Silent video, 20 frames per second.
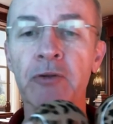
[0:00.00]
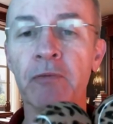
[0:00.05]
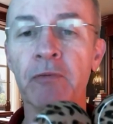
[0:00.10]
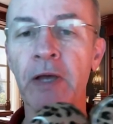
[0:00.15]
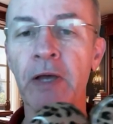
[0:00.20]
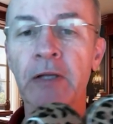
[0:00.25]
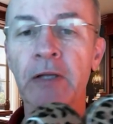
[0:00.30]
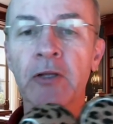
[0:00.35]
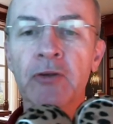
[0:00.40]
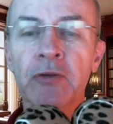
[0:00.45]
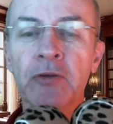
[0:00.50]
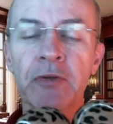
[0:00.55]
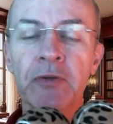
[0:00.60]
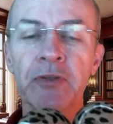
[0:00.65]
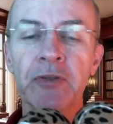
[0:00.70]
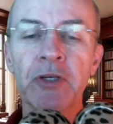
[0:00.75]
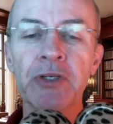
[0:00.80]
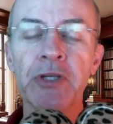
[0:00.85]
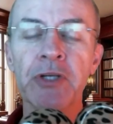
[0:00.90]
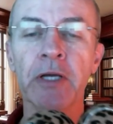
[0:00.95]
In fact, as a
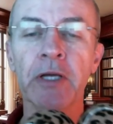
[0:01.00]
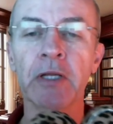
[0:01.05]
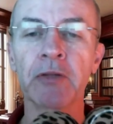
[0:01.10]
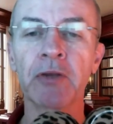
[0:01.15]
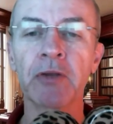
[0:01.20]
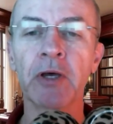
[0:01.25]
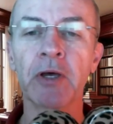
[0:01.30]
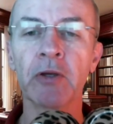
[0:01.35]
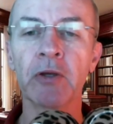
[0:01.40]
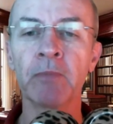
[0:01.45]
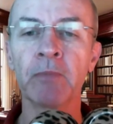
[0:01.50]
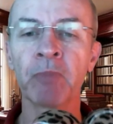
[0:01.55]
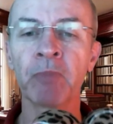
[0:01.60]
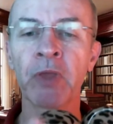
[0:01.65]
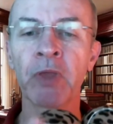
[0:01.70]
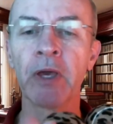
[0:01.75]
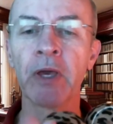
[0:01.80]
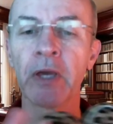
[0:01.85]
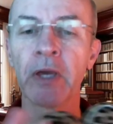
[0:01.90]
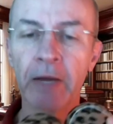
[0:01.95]
physician, I can tell you,
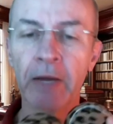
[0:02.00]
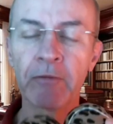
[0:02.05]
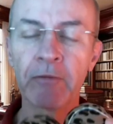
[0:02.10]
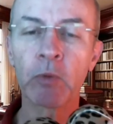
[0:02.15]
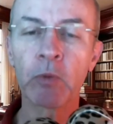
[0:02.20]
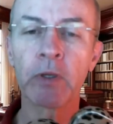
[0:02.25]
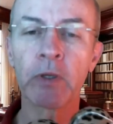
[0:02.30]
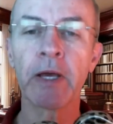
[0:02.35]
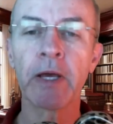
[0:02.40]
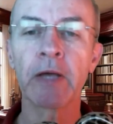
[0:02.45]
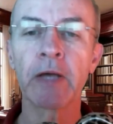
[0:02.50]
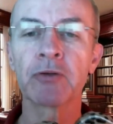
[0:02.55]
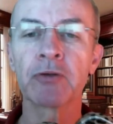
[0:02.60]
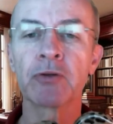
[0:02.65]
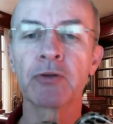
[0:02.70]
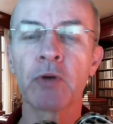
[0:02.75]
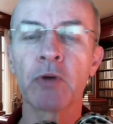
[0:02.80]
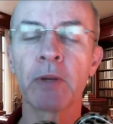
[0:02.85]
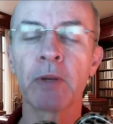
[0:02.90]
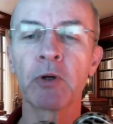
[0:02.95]
everyone has a
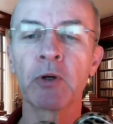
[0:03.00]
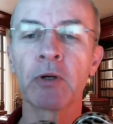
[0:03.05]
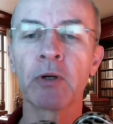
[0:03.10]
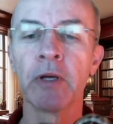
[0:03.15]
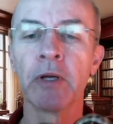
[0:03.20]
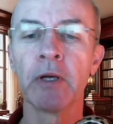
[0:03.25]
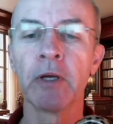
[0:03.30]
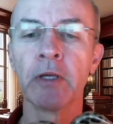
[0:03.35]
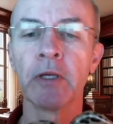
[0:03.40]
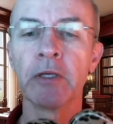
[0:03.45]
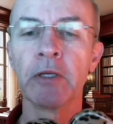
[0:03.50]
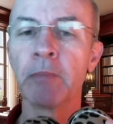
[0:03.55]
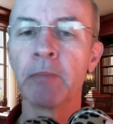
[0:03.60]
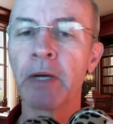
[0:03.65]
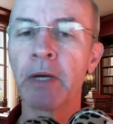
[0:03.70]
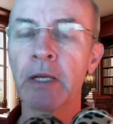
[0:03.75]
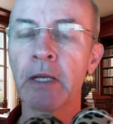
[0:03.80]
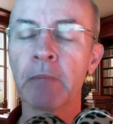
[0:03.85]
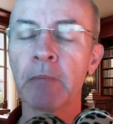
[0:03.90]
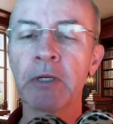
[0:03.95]
tremor. You
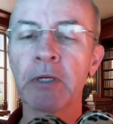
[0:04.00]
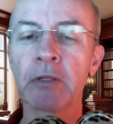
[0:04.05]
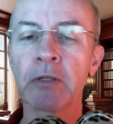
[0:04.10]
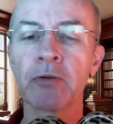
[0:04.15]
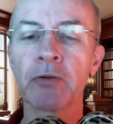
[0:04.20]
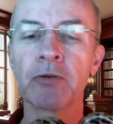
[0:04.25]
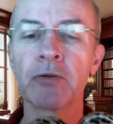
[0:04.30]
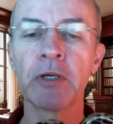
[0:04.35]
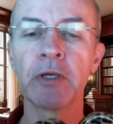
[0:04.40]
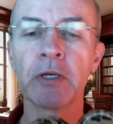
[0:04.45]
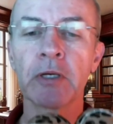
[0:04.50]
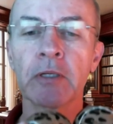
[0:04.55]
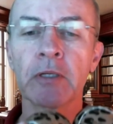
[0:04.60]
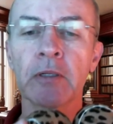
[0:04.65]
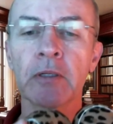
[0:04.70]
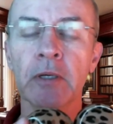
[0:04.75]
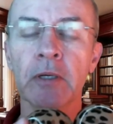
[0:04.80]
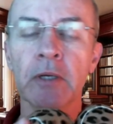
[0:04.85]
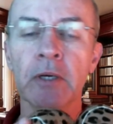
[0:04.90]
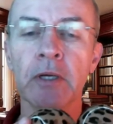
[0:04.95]
might not be able to see
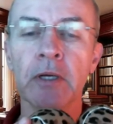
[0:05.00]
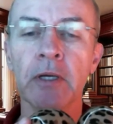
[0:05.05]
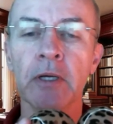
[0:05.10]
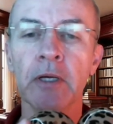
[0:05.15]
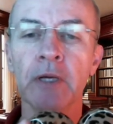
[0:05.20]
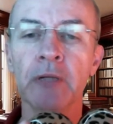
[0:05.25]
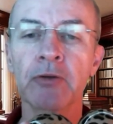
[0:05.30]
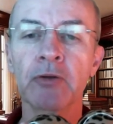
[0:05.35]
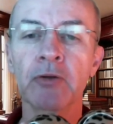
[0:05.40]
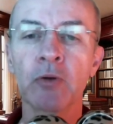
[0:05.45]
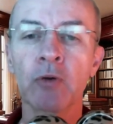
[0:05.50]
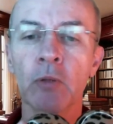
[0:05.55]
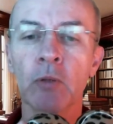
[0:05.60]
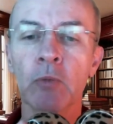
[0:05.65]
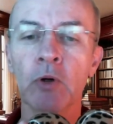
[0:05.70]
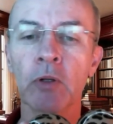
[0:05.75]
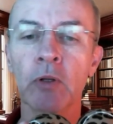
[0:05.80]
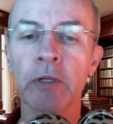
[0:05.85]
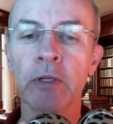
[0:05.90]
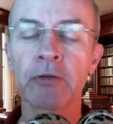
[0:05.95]
it. It's
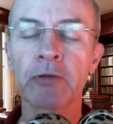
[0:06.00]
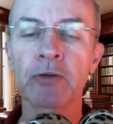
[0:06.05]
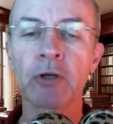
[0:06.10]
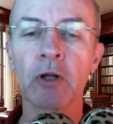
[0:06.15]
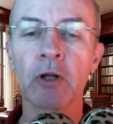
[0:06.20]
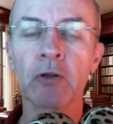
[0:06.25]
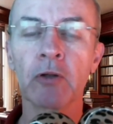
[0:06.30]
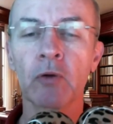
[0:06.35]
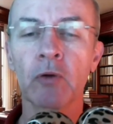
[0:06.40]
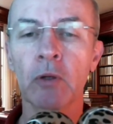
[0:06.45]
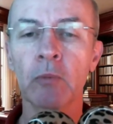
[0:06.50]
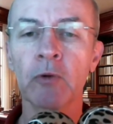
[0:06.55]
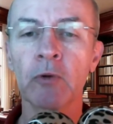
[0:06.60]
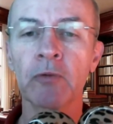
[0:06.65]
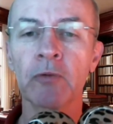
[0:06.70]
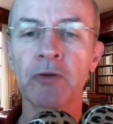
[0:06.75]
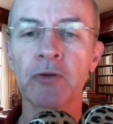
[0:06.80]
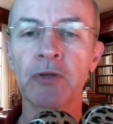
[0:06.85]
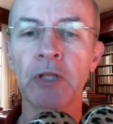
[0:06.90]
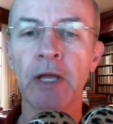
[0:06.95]
normal, and it's called normal
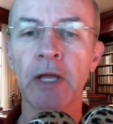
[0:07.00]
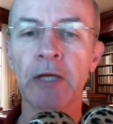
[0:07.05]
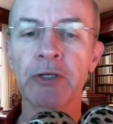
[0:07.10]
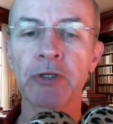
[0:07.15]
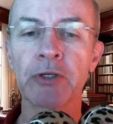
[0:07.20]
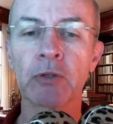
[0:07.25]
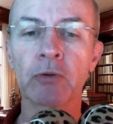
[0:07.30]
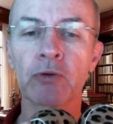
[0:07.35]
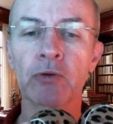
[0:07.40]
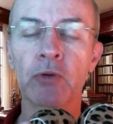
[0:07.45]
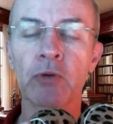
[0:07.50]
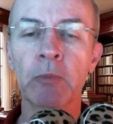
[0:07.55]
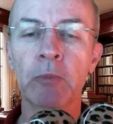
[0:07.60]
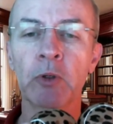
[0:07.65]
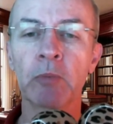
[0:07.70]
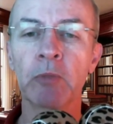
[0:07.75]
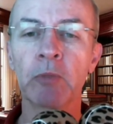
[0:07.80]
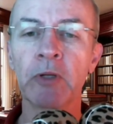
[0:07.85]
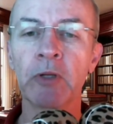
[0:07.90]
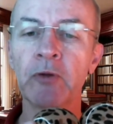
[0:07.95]
physiological
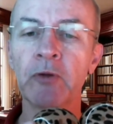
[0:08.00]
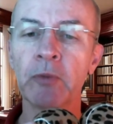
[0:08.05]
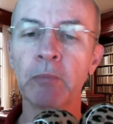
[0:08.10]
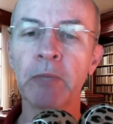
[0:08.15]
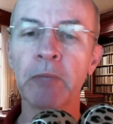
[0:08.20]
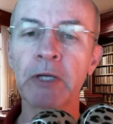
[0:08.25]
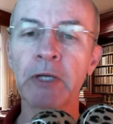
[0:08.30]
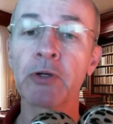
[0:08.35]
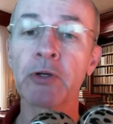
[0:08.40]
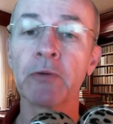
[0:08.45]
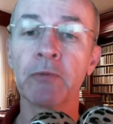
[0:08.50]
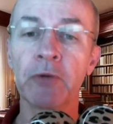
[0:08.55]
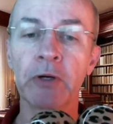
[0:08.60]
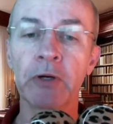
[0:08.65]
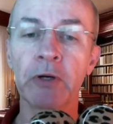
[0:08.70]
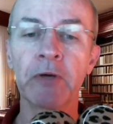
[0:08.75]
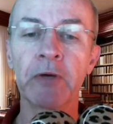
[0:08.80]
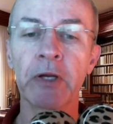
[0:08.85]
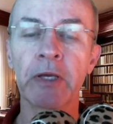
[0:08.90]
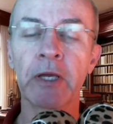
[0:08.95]
tremor. But if you measure it
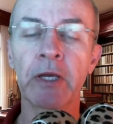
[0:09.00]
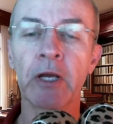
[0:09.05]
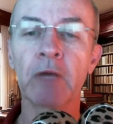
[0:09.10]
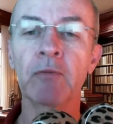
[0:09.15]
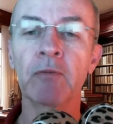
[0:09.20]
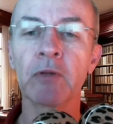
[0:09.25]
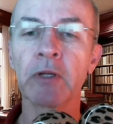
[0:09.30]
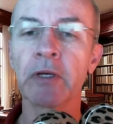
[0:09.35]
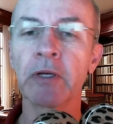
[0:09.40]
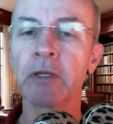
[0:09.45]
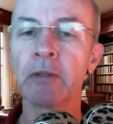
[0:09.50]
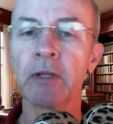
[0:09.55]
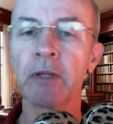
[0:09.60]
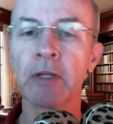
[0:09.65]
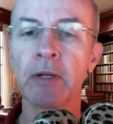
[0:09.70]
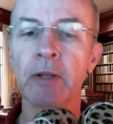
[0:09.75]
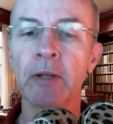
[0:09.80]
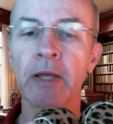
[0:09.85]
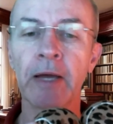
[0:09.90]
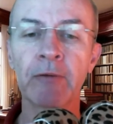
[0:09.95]
very, very carefully,
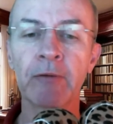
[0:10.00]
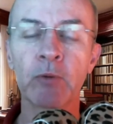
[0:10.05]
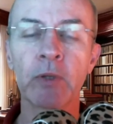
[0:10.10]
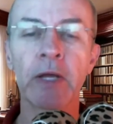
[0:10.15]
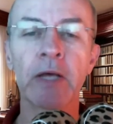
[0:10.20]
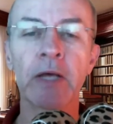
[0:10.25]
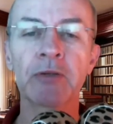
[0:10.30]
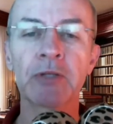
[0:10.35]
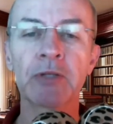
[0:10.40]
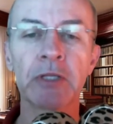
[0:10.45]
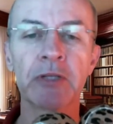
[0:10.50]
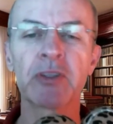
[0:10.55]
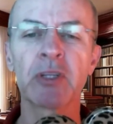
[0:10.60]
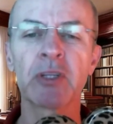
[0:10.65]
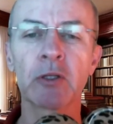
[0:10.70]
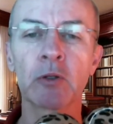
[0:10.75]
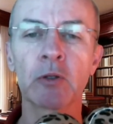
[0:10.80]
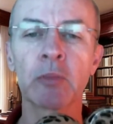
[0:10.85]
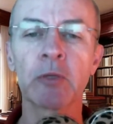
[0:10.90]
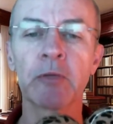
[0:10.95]
everyone has at least
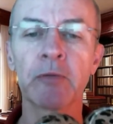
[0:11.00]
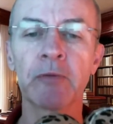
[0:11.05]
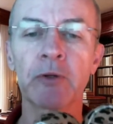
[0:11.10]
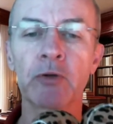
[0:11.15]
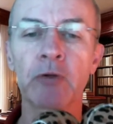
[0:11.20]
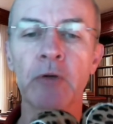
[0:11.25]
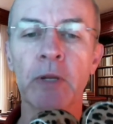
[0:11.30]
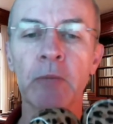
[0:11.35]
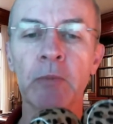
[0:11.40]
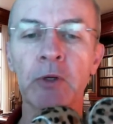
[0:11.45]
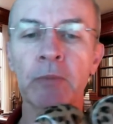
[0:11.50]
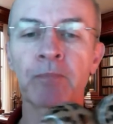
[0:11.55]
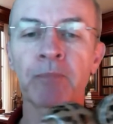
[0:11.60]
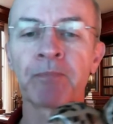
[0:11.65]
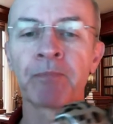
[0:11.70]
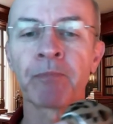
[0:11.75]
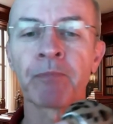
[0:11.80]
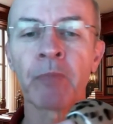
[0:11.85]
a little bit of a tremor.